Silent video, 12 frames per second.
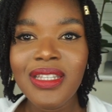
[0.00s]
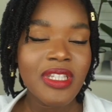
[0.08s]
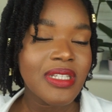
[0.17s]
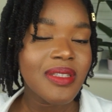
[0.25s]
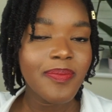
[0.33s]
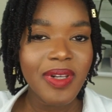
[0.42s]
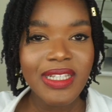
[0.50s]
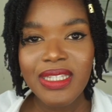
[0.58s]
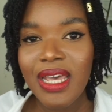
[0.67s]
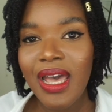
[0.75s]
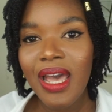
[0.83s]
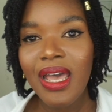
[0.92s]
the
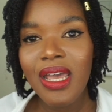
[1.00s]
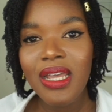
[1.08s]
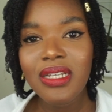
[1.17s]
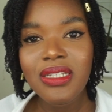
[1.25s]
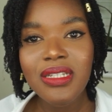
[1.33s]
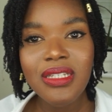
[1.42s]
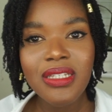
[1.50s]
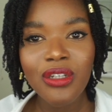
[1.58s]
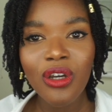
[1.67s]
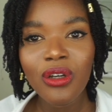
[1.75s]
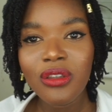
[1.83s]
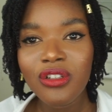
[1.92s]
split ends
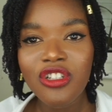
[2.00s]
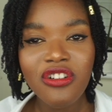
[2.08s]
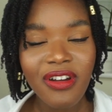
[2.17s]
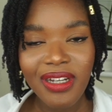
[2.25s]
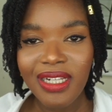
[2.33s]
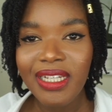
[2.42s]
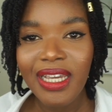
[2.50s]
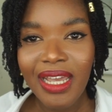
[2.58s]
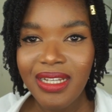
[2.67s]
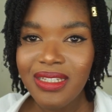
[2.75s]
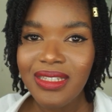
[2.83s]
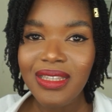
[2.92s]
and all the scraggly
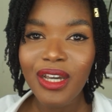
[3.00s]
ends,